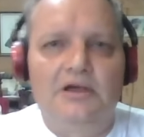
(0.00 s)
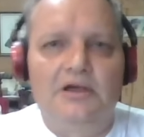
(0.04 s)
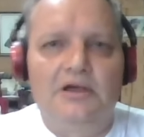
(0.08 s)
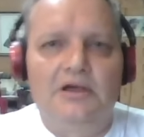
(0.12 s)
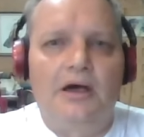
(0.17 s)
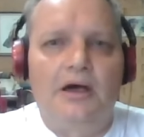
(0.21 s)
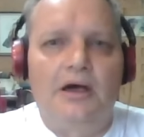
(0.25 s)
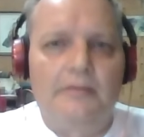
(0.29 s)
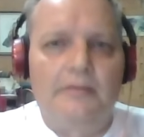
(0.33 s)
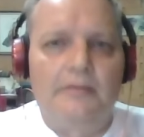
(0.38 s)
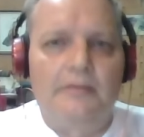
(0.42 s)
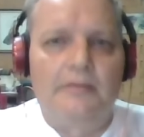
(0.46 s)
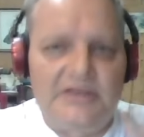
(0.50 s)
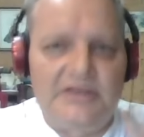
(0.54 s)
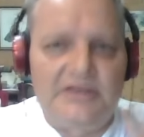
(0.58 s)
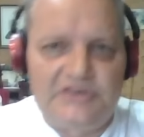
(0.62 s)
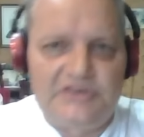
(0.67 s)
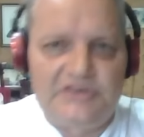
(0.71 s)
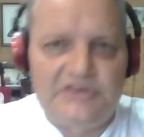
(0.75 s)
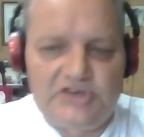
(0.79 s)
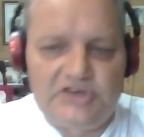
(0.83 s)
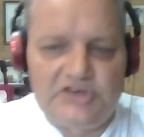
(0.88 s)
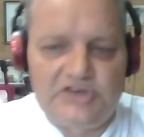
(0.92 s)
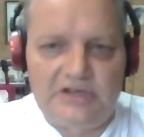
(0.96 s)
a
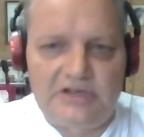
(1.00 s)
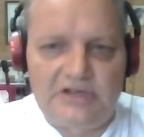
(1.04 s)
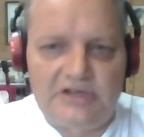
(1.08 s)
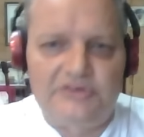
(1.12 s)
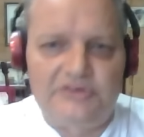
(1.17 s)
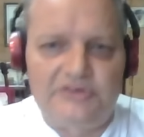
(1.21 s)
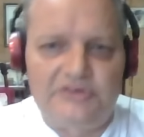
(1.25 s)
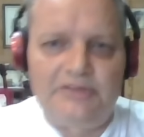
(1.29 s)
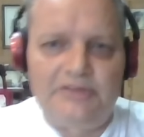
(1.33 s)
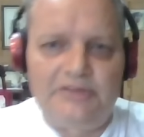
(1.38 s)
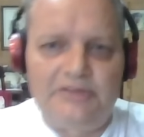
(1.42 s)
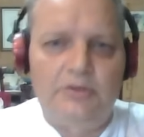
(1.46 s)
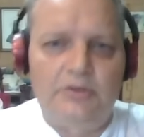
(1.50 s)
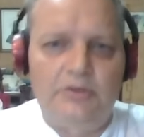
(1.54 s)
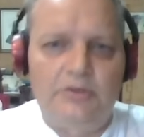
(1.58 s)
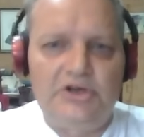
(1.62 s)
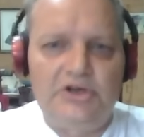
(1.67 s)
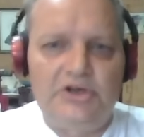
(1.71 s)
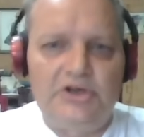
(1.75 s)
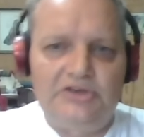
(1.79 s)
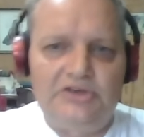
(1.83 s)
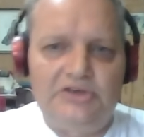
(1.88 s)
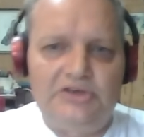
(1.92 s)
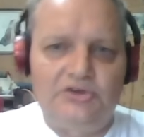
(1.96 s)
messenger,
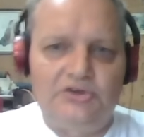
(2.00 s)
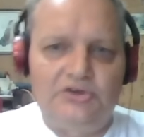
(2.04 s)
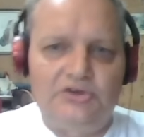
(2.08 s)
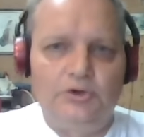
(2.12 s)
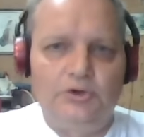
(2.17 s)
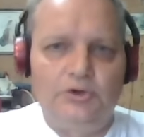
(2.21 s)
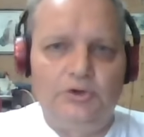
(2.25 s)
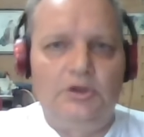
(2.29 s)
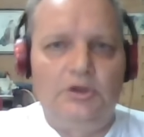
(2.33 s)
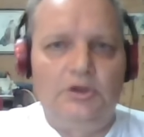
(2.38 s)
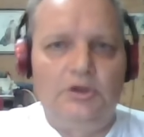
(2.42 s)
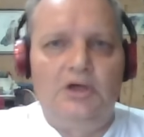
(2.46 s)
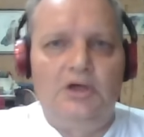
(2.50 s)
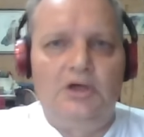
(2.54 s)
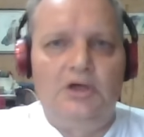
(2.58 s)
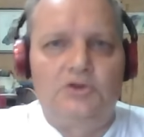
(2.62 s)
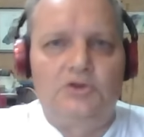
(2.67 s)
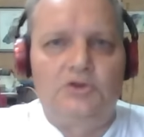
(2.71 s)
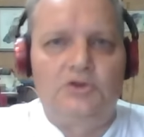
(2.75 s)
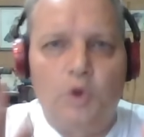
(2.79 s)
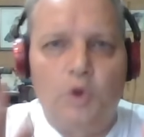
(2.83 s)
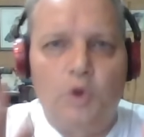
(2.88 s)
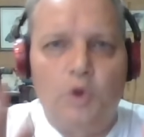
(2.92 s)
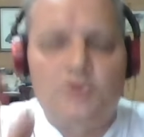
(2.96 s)
somebody to
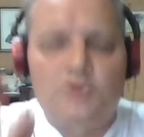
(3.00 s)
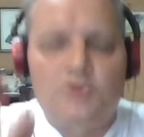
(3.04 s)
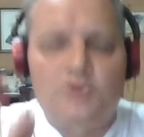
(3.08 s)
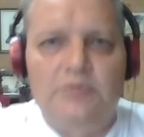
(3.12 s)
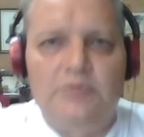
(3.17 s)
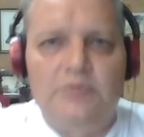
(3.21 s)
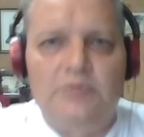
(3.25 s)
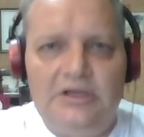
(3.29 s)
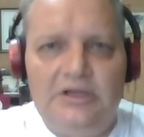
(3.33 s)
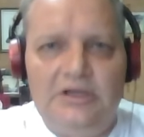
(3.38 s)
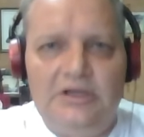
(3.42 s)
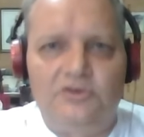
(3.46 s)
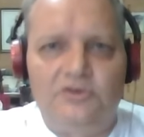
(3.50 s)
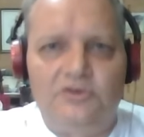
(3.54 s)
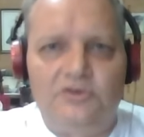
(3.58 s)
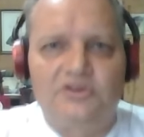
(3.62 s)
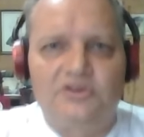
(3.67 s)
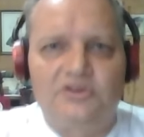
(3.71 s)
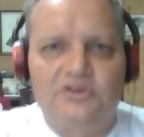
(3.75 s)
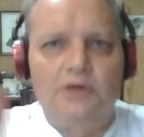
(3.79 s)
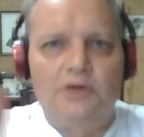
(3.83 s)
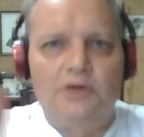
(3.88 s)
talk to me, to tell